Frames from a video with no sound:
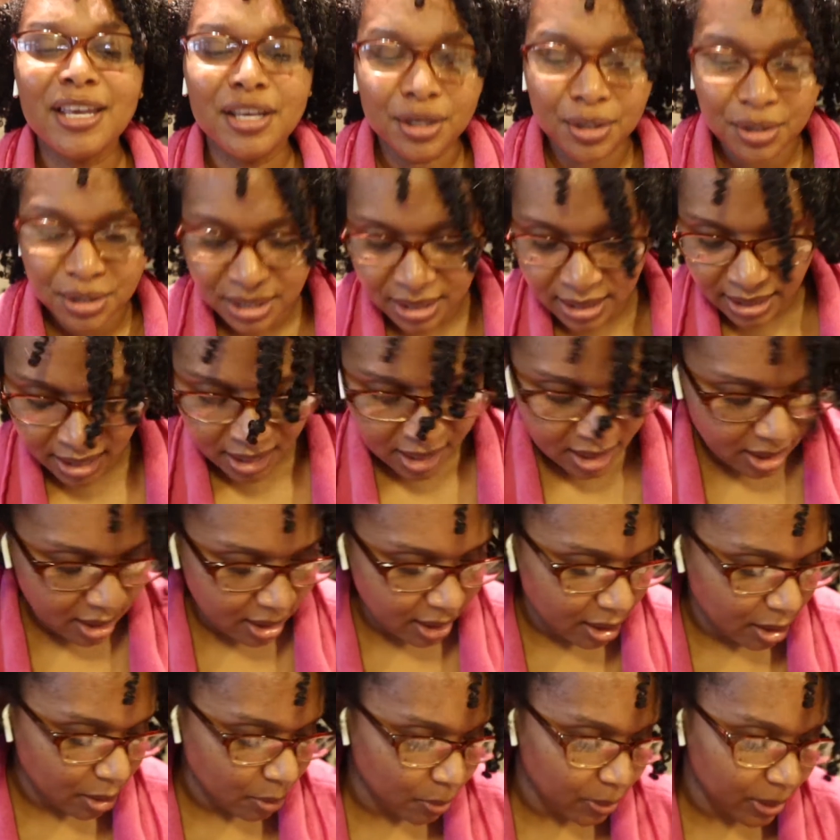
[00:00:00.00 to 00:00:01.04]
usually
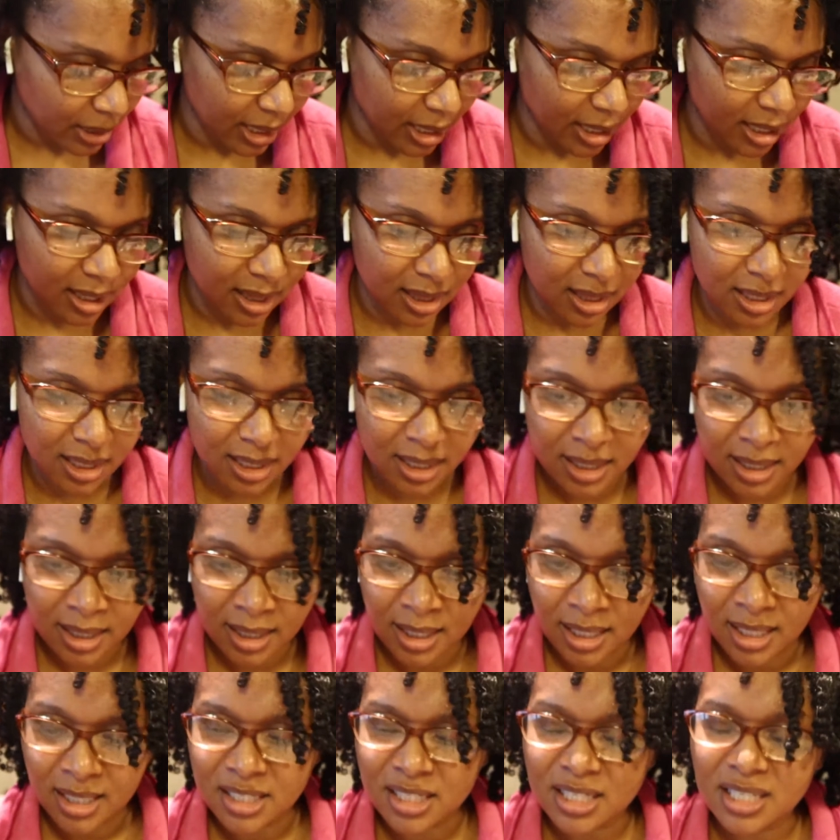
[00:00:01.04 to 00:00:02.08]
cook with,
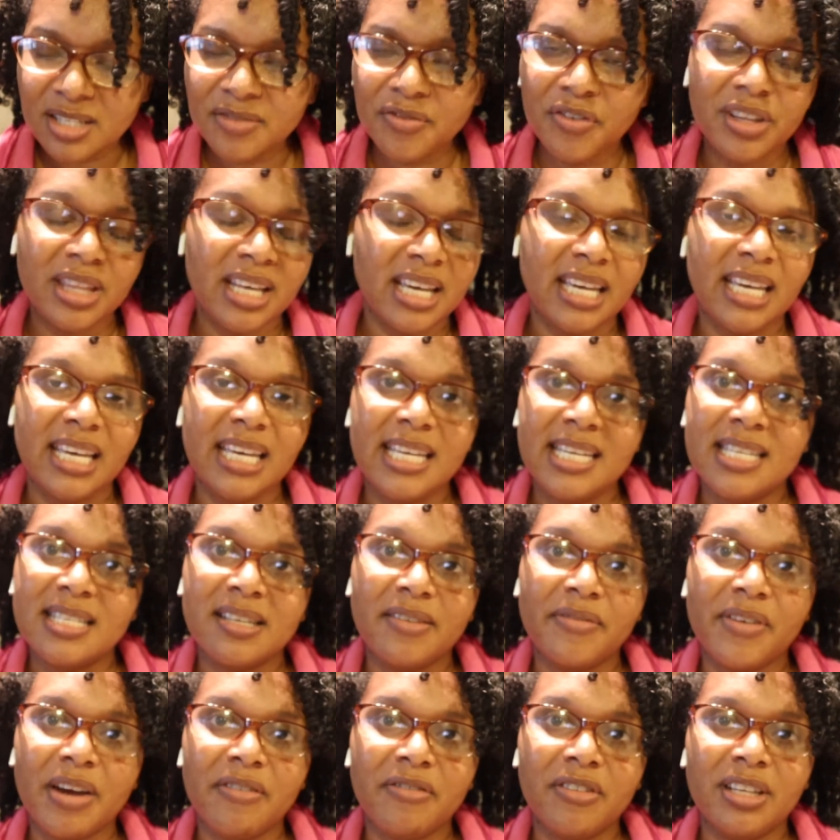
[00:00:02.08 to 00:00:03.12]
just for the ease
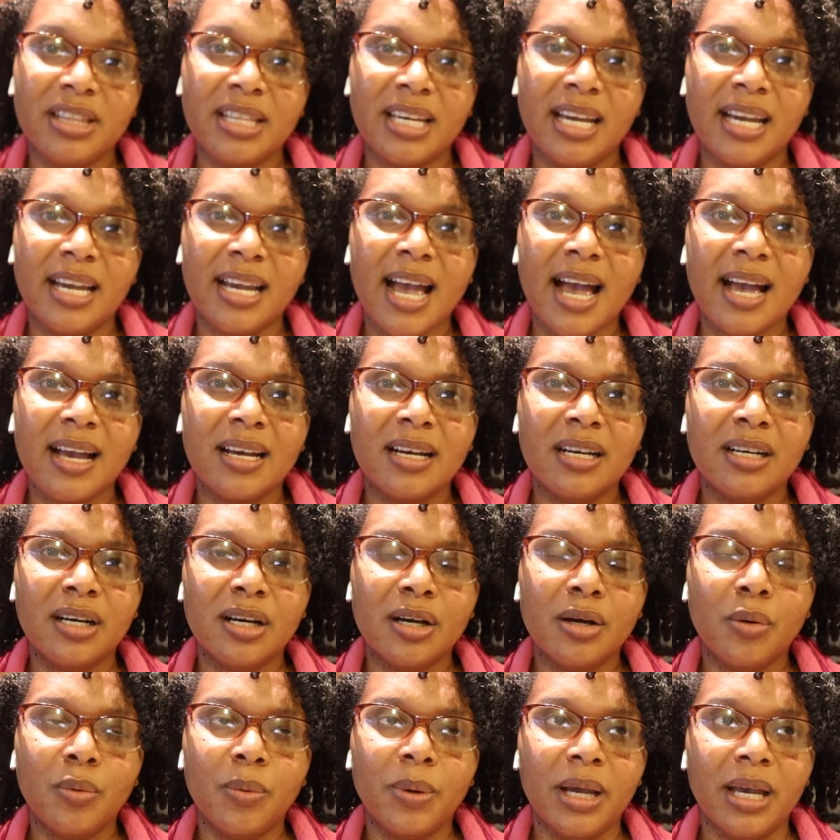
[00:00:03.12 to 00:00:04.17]
of everything, I
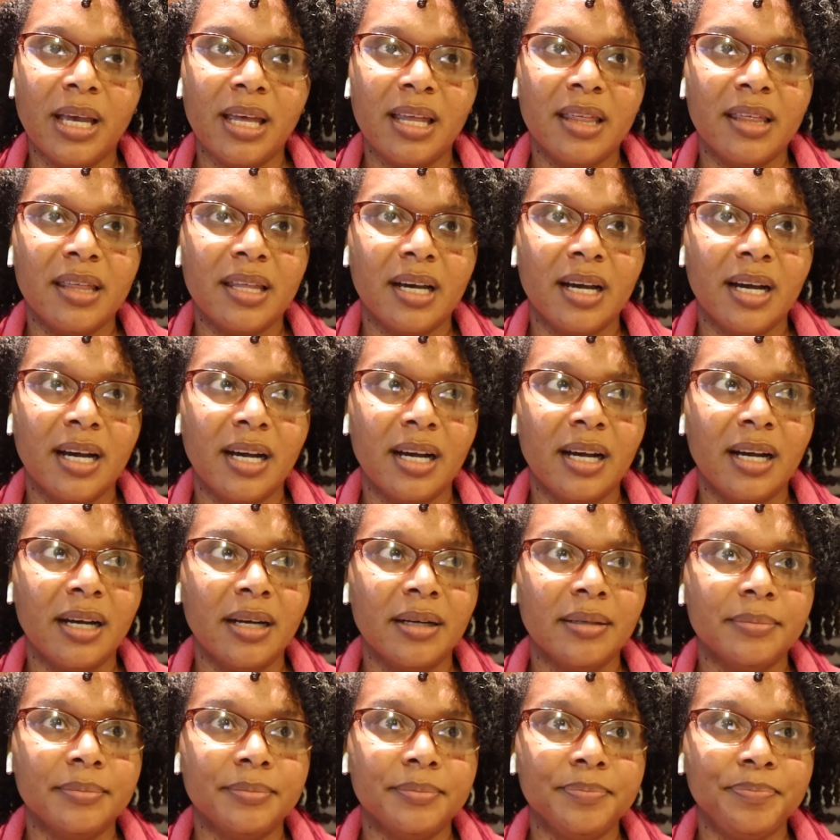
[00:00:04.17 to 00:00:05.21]
cook with
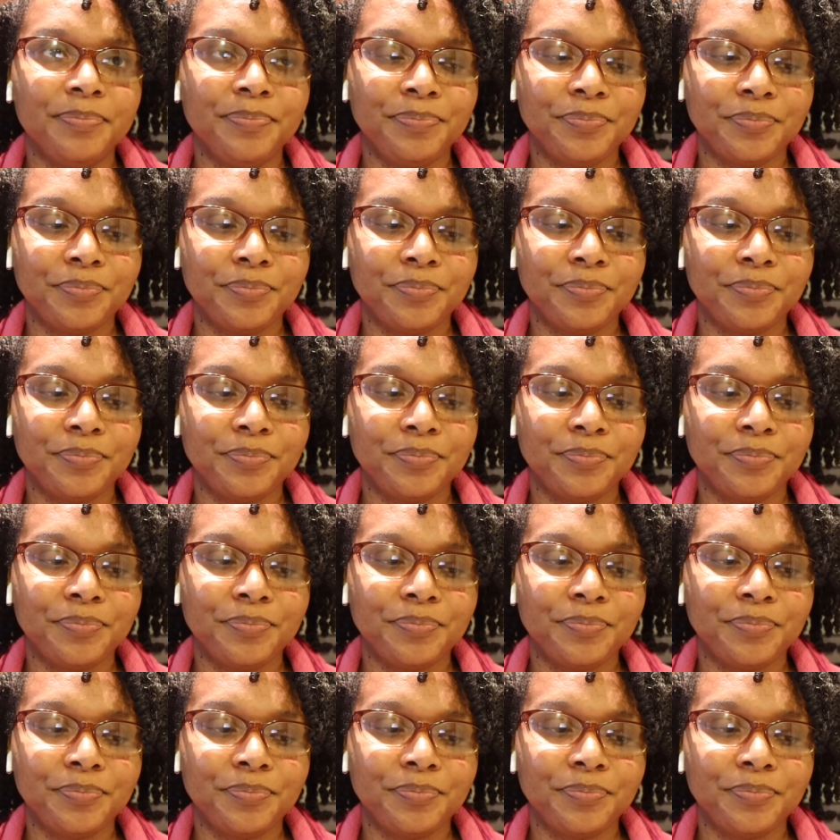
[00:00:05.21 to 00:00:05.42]
the